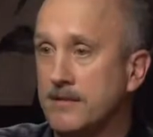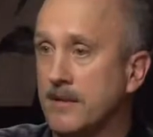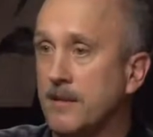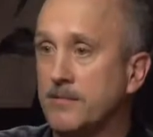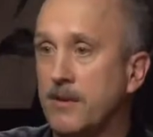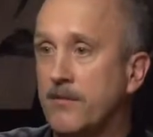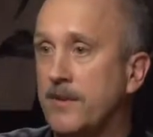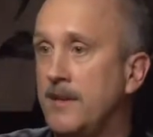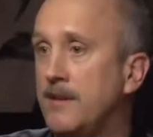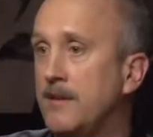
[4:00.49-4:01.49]
as it comes over
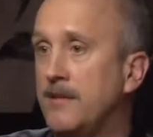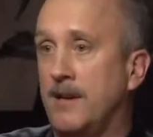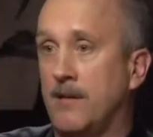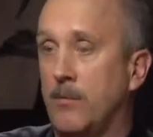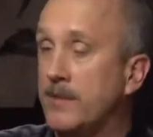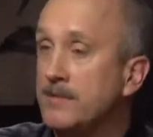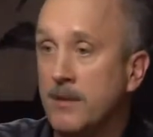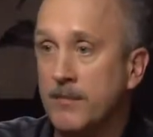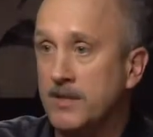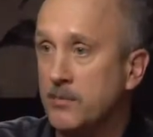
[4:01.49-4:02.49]
here, in
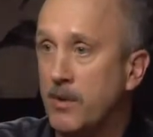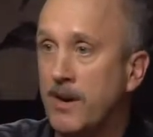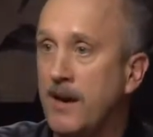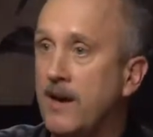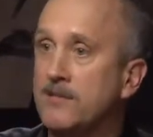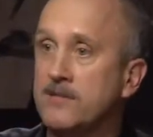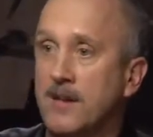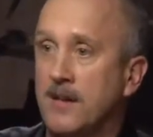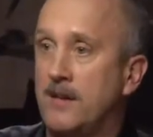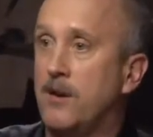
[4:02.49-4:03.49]
somebody's warehouse,
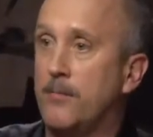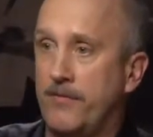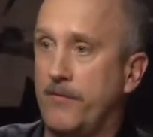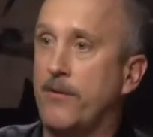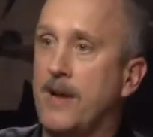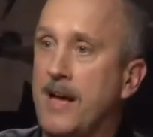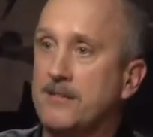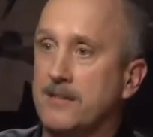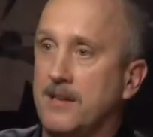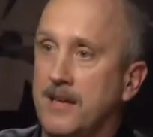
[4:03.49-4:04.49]
before it
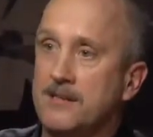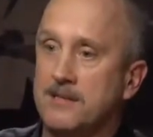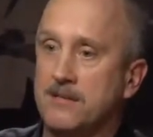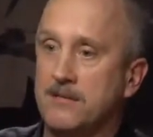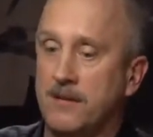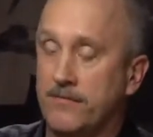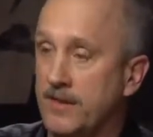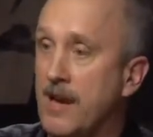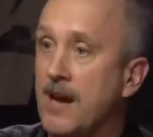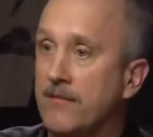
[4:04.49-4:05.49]
actually gets to a
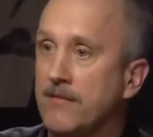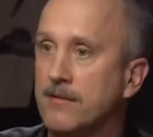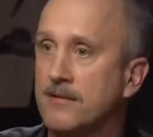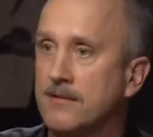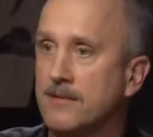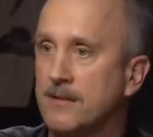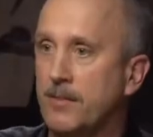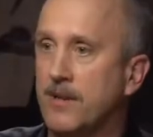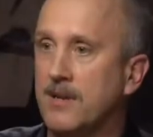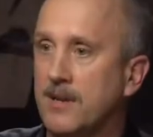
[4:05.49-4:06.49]
photographer that's going
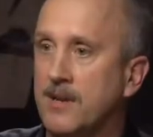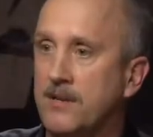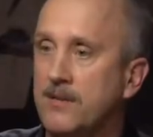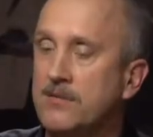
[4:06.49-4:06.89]
to plug it in and